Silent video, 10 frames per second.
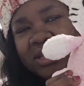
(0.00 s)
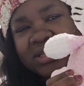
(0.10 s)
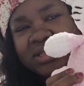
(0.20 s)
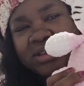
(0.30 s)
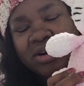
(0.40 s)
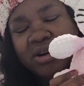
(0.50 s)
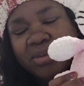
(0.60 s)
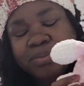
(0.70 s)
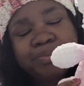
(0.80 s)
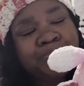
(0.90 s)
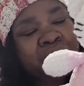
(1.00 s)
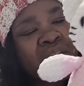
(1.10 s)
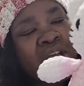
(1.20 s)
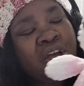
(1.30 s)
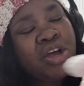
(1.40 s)
this yarn.
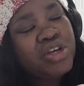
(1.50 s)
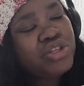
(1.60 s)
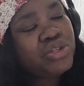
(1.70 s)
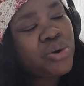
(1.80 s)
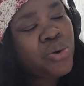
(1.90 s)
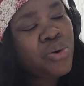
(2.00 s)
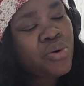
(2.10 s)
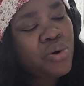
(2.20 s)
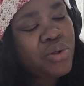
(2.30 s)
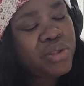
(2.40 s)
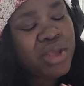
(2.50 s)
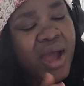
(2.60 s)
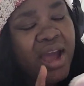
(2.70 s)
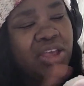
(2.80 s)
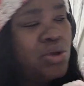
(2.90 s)
So
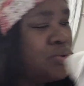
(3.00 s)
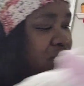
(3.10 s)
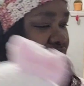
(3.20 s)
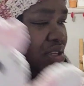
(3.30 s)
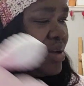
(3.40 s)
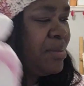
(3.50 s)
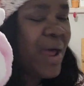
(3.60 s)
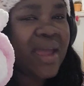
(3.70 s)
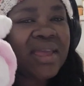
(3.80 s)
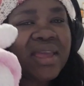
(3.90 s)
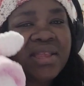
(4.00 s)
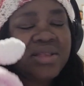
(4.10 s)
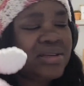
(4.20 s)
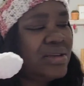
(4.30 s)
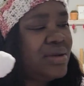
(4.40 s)
I used the
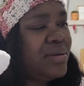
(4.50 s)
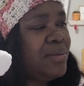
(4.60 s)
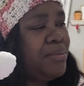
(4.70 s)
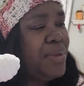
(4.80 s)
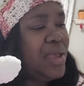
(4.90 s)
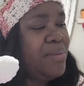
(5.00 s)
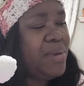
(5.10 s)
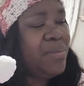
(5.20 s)
blanket, baby